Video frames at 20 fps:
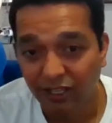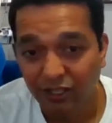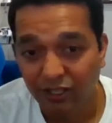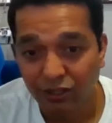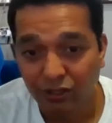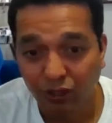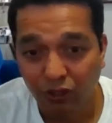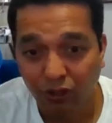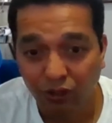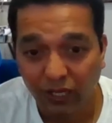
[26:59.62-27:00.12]

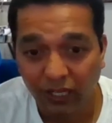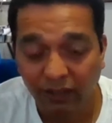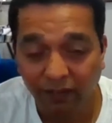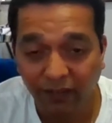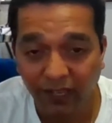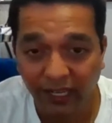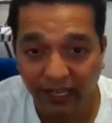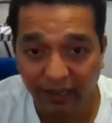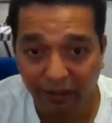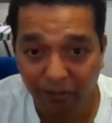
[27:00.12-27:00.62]
So
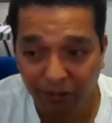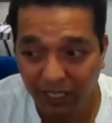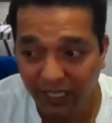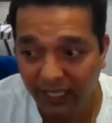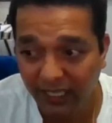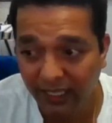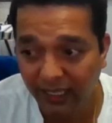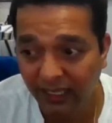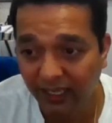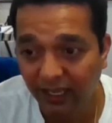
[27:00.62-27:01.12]

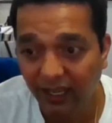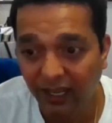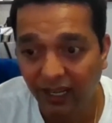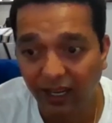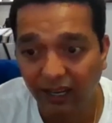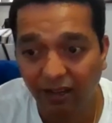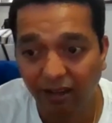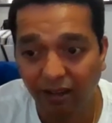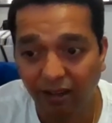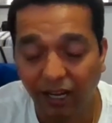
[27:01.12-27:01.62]
invariably,
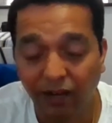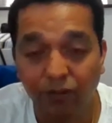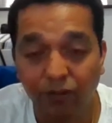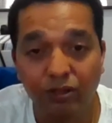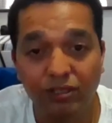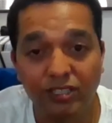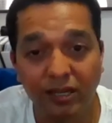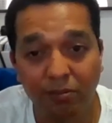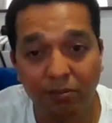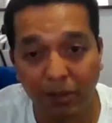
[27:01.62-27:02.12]
I
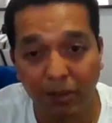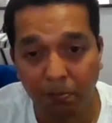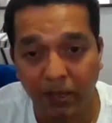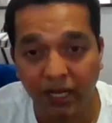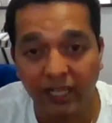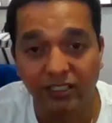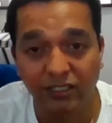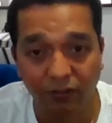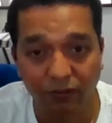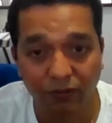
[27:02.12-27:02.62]
would say my
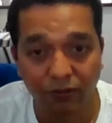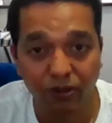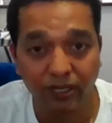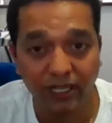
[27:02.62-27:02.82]
passion for